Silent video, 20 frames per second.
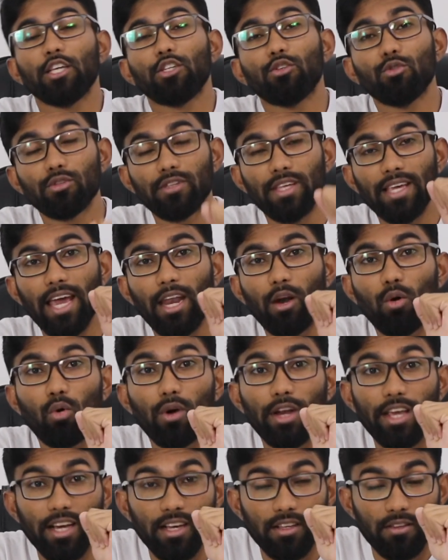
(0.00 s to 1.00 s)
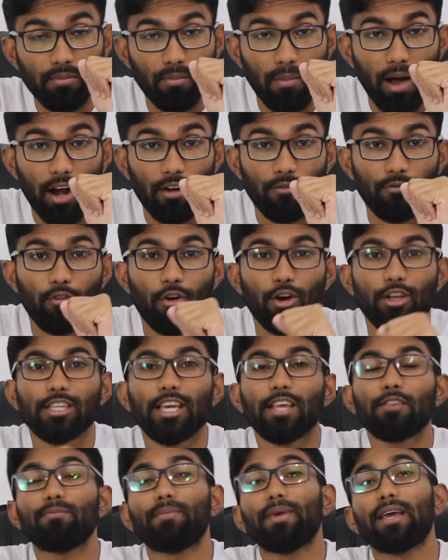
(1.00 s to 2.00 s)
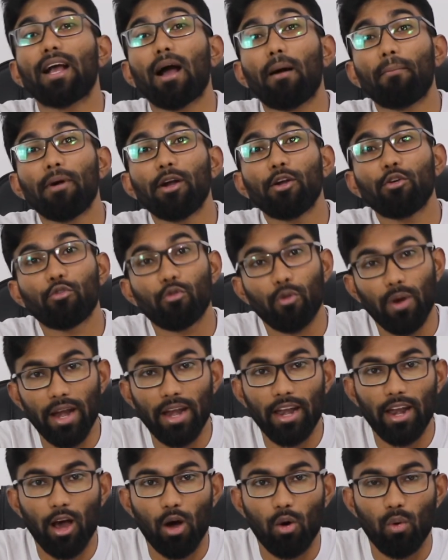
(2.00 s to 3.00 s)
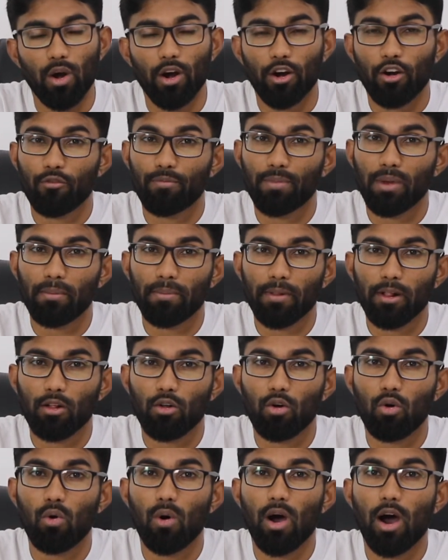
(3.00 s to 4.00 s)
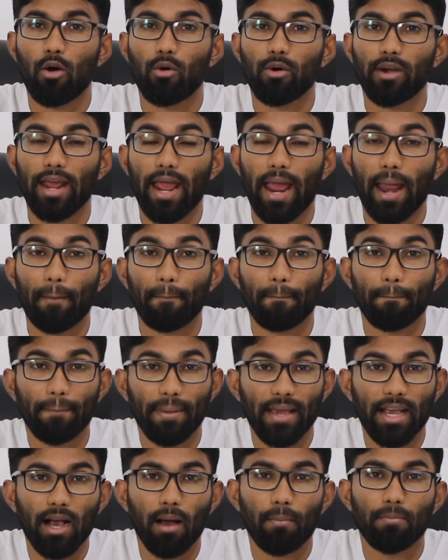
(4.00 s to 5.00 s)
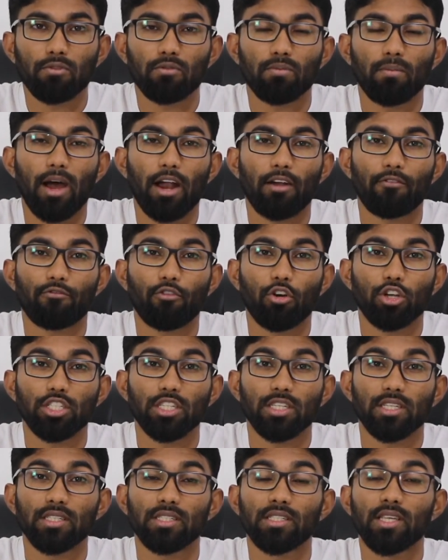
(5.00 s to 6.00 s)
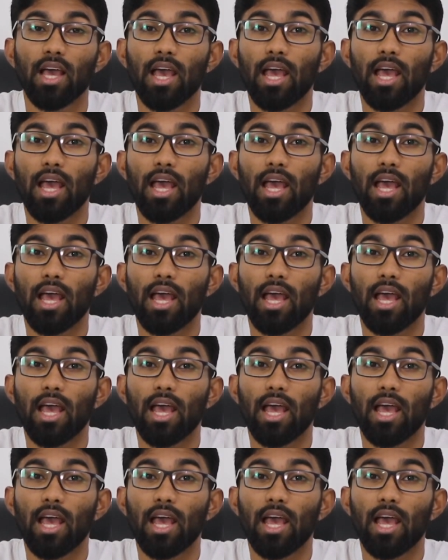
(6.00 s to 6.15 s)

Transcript: Using and owning a smartwatch has become a trend now. A lot of people go out and pick up smartwatches.